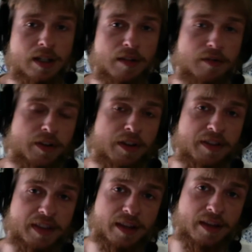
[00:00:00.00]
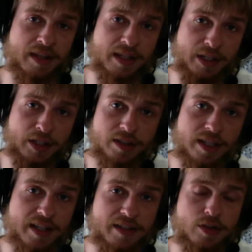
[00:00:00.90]
For the good
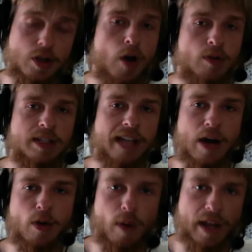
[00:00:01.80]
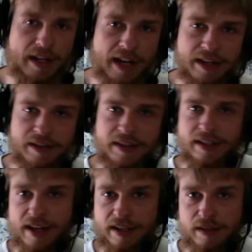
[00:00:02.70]
things totally outweighed anything
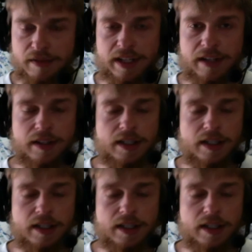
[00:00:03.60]
negative, and